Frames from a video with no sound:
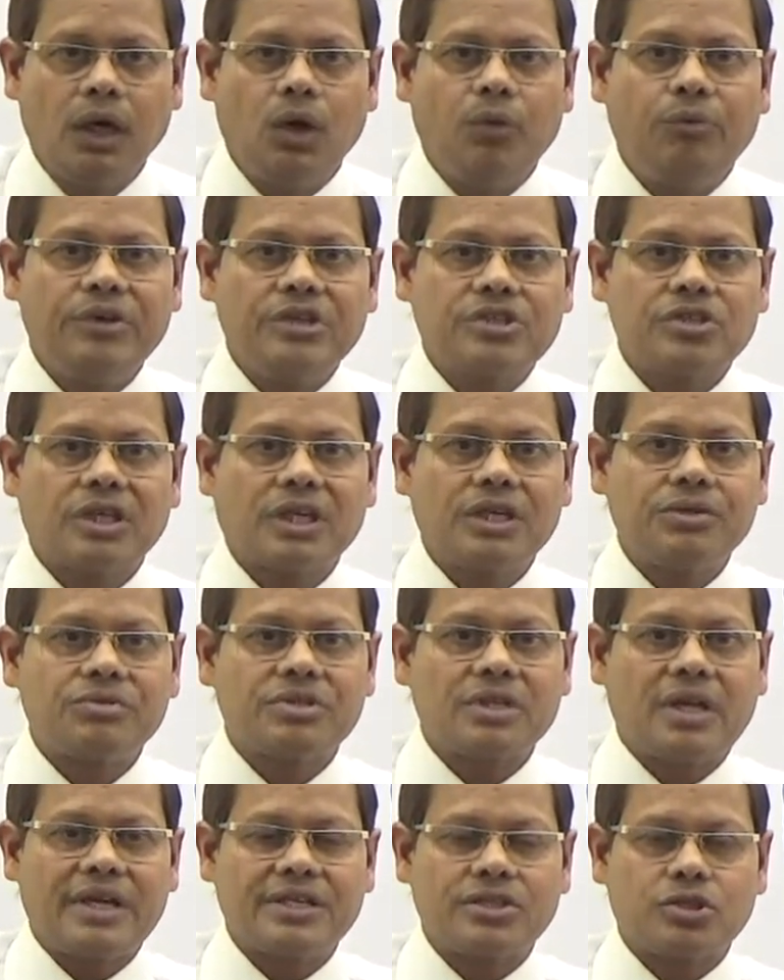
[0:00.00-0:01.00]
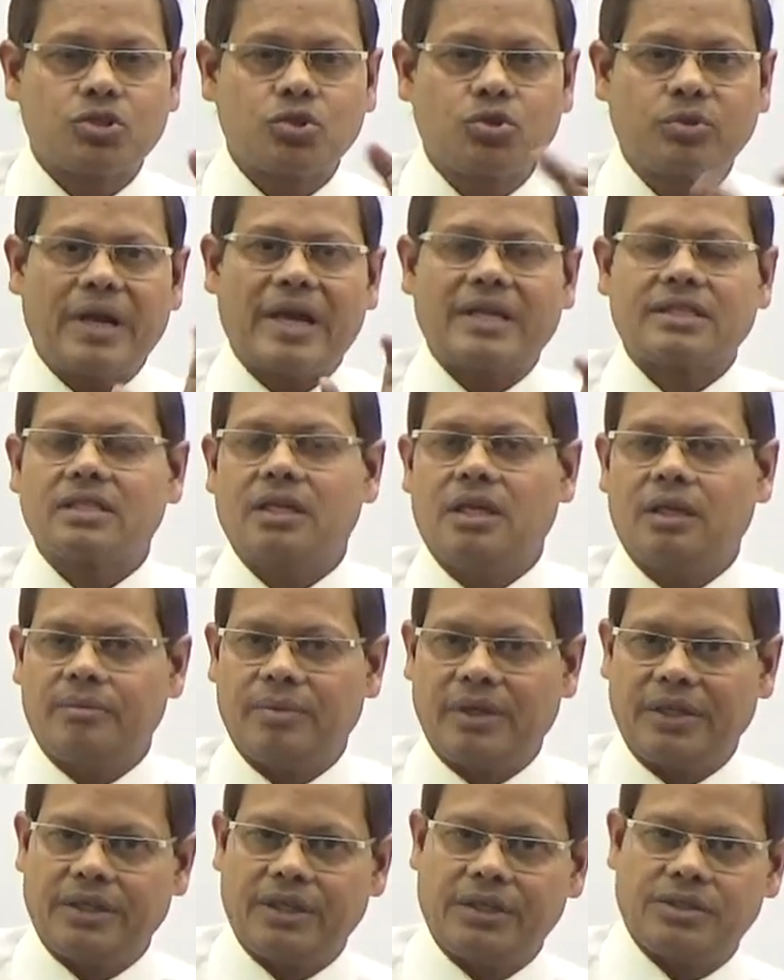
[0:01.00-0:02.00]
which gives rise to tax
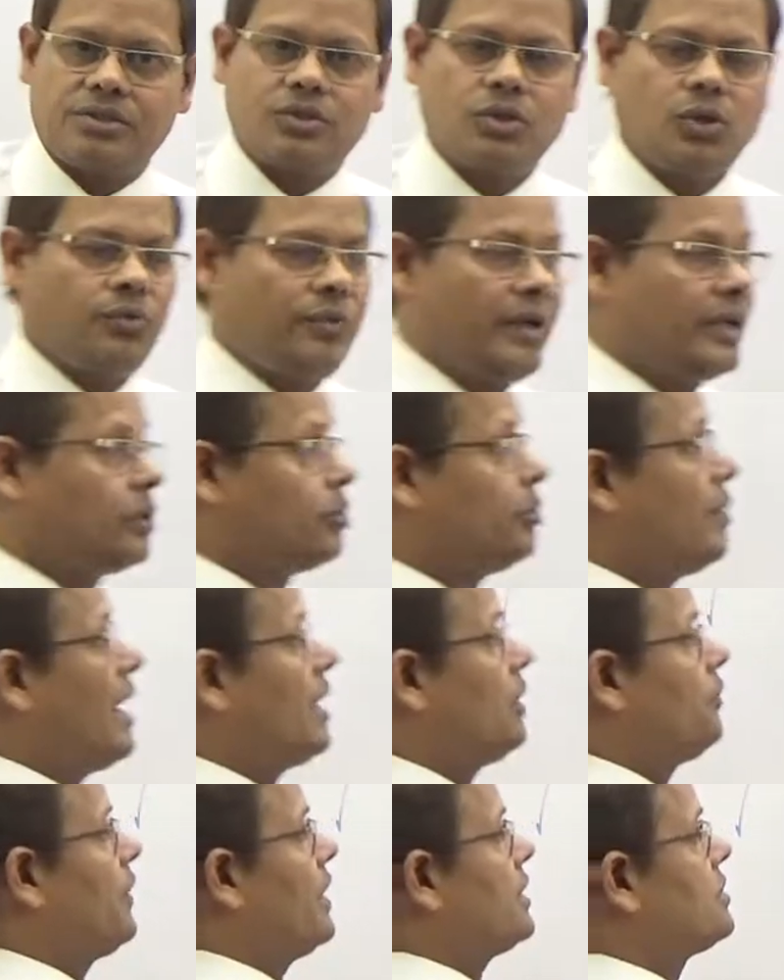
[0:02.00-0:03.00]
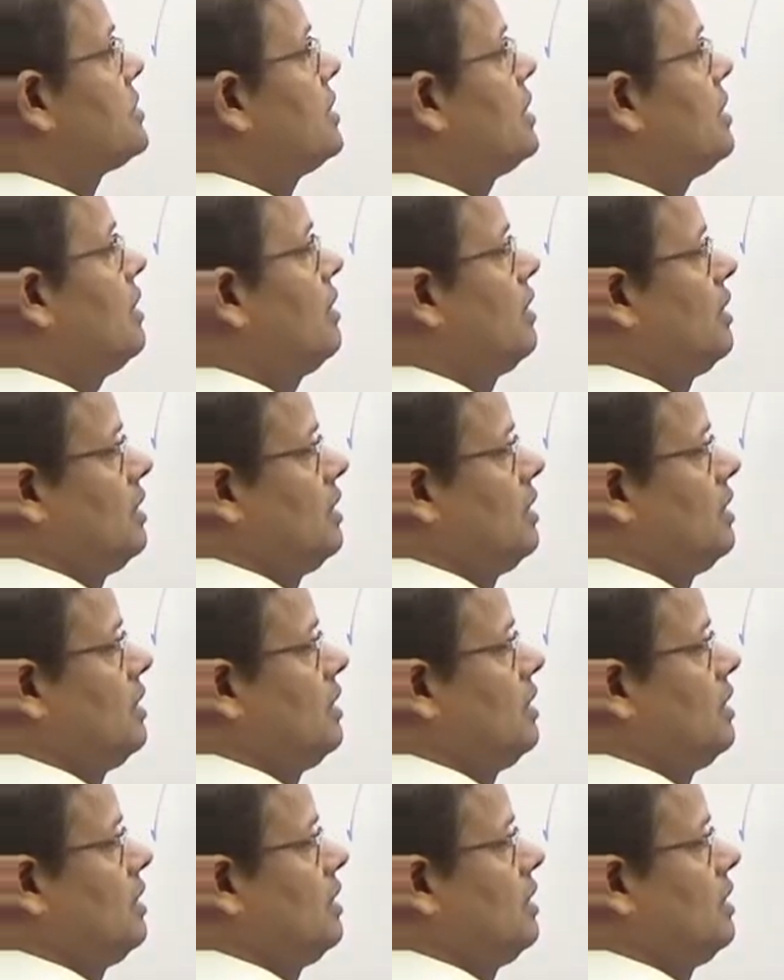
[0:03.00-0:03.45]
liability. So when you manufacture,